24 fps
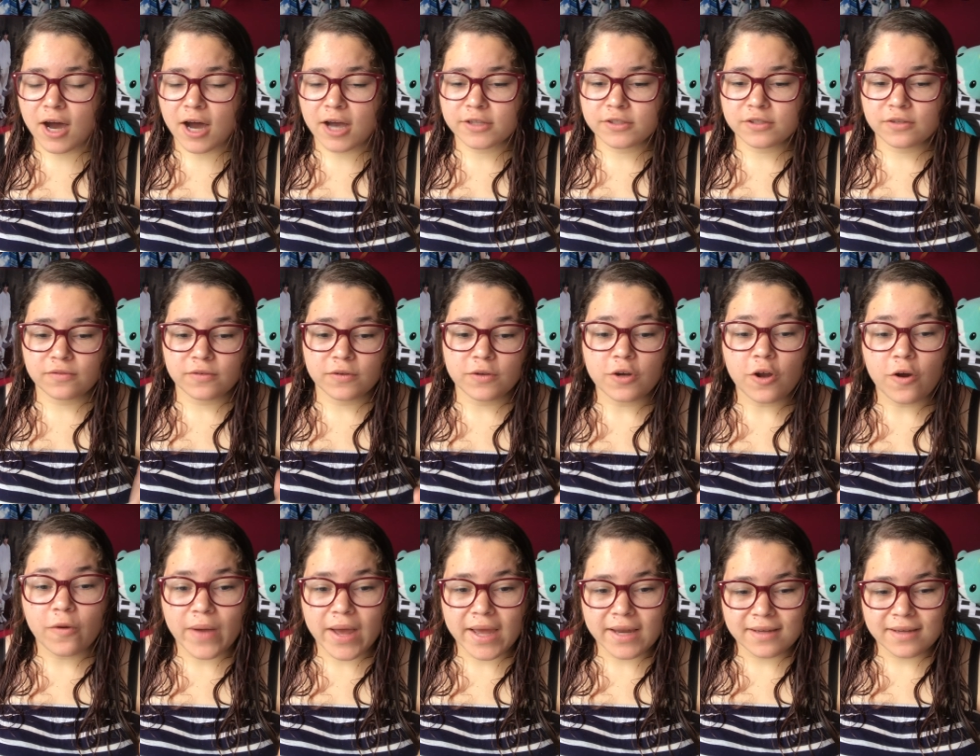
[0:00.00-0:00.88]
so if you
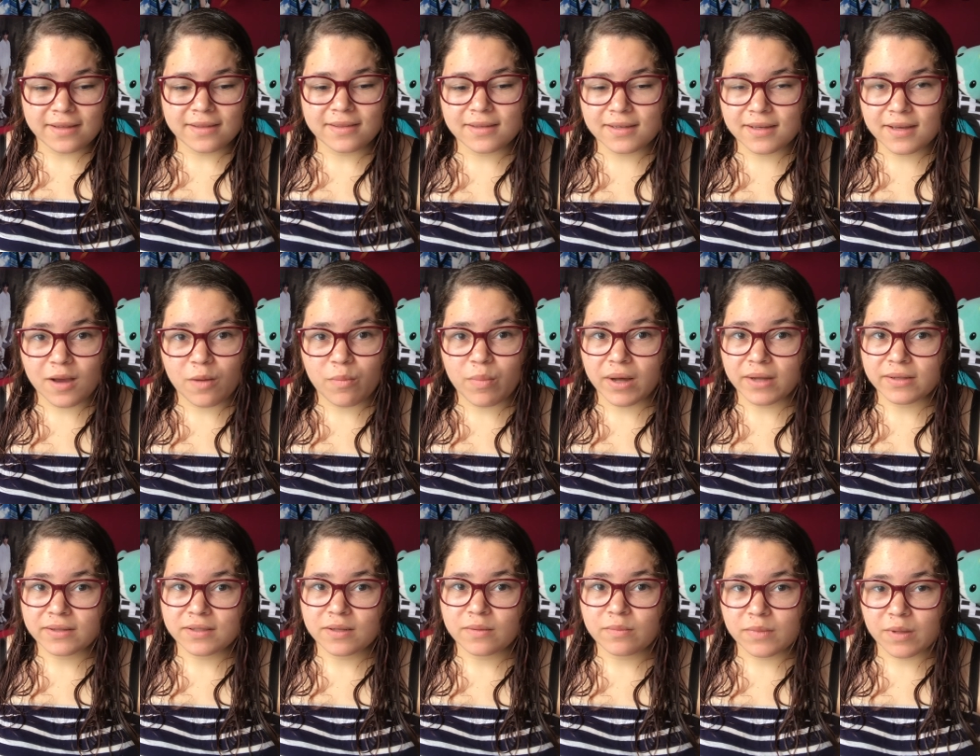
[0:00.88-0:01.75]
know anything
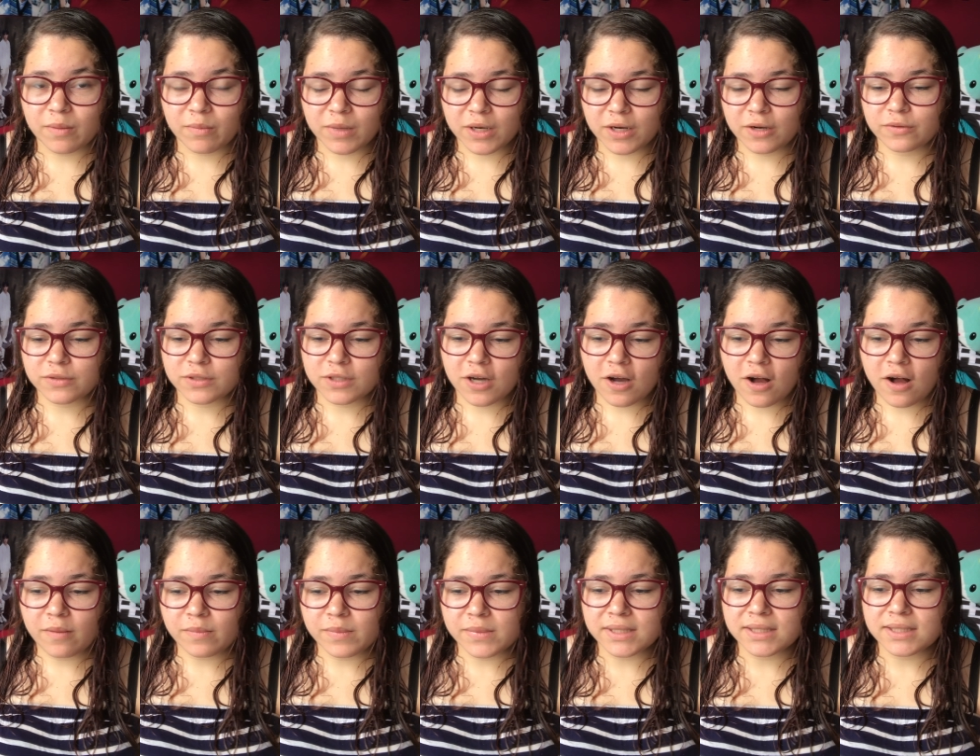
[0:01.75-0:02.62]
about them, let me know in the
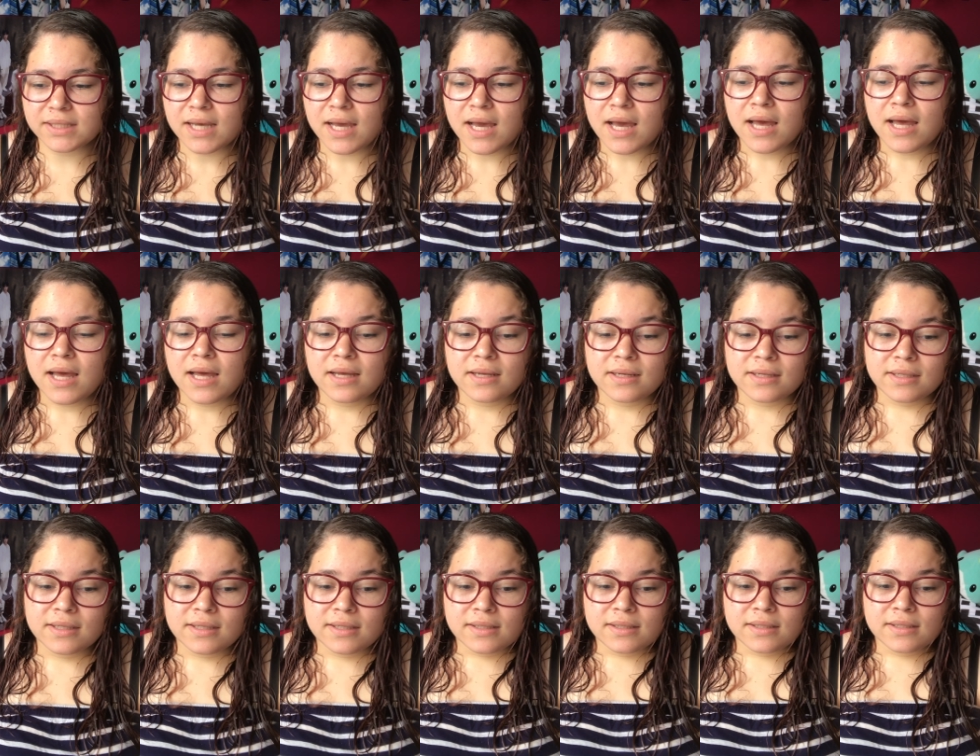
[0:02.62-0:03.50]
comments.
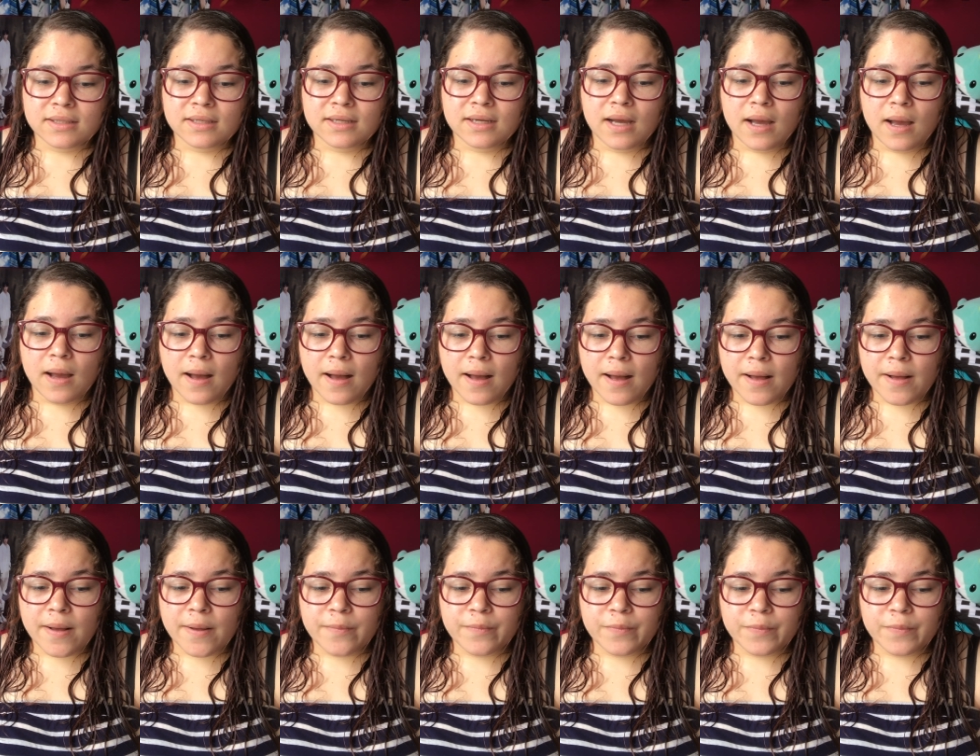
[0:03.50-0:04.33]
I